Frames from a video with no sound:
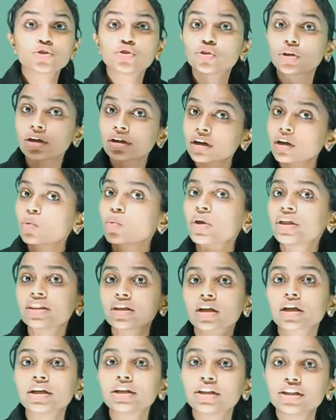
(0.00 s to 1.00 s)
The general
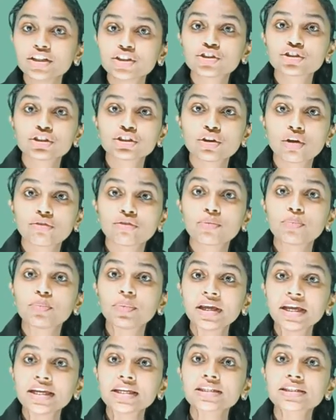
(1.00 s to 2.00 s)
weather condition of
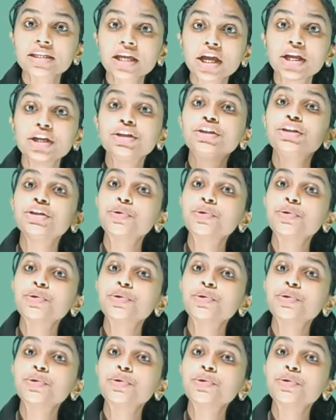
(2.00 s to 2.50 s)
a place